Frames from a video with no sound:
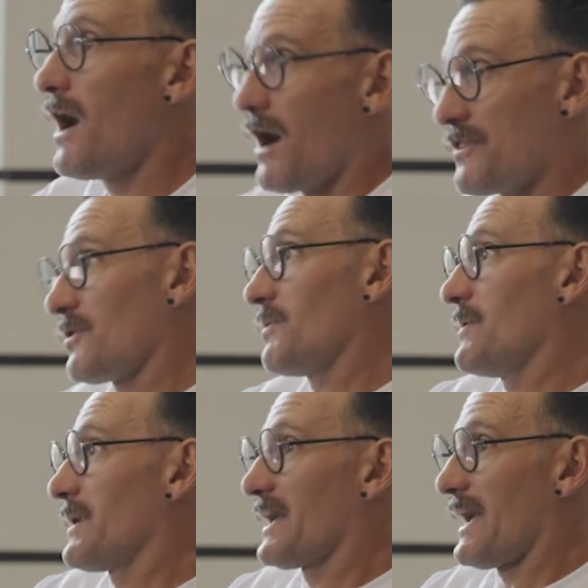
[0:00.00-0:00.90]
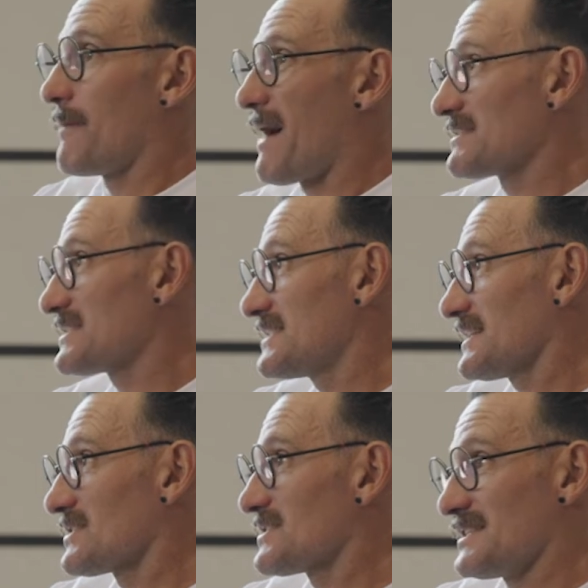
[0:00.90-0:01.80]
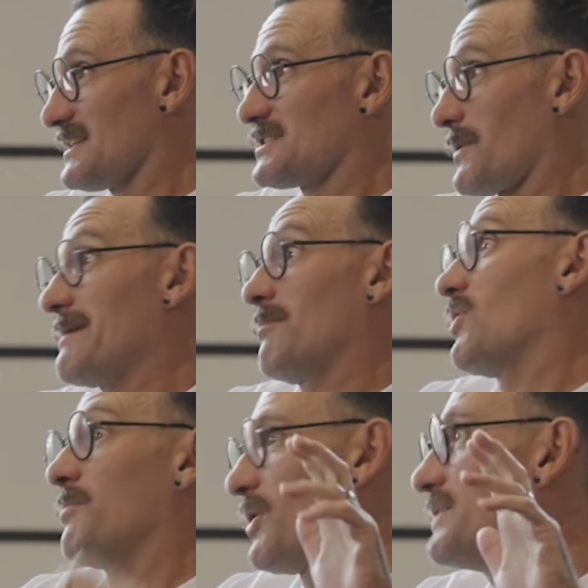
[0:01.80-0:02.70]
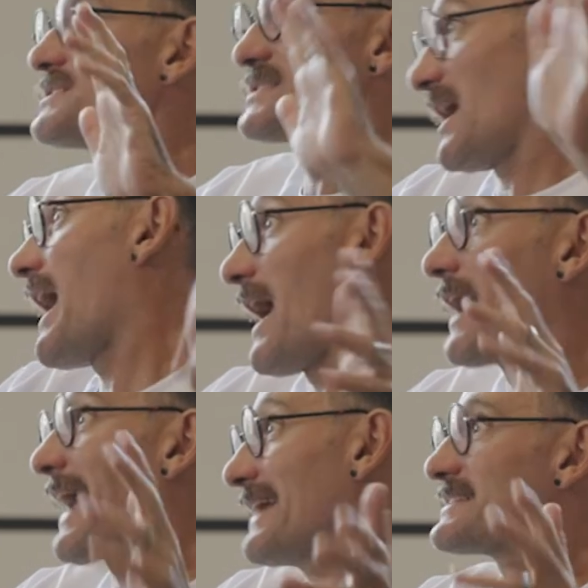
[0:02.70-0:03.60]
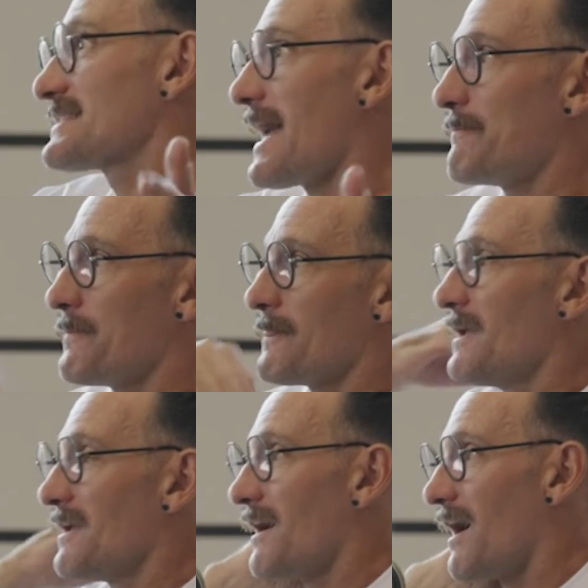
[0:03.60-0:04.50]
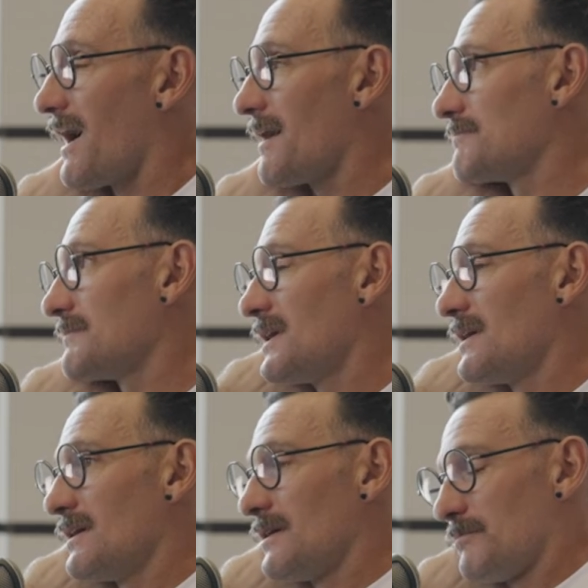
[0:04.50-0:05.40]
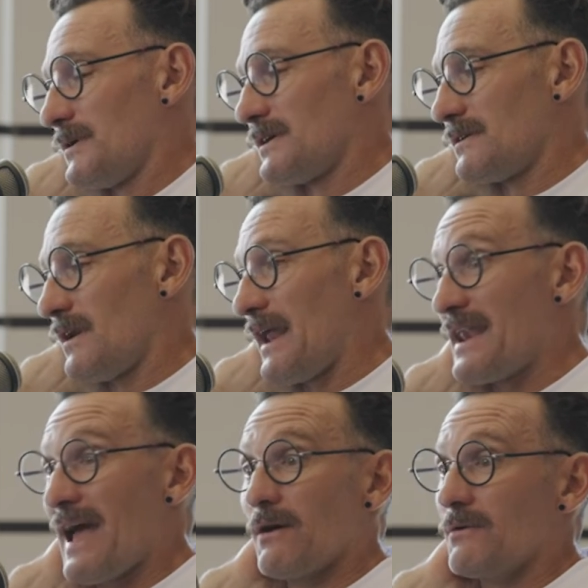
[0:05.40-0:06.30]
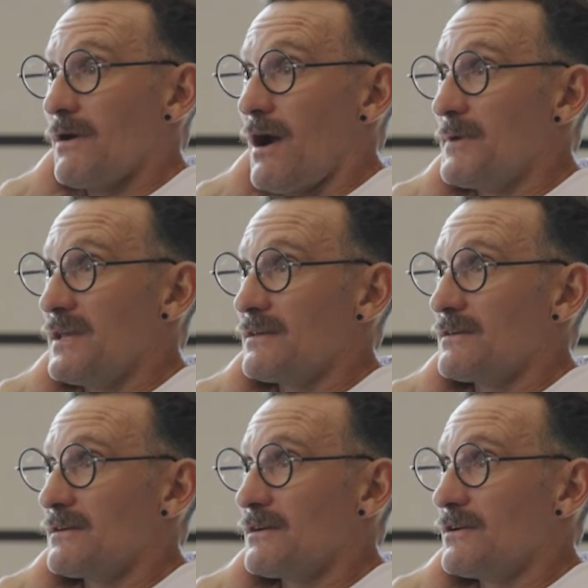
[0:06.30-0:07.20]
I thought we were going to get about 6 to 8 more points against them, and now, I mean,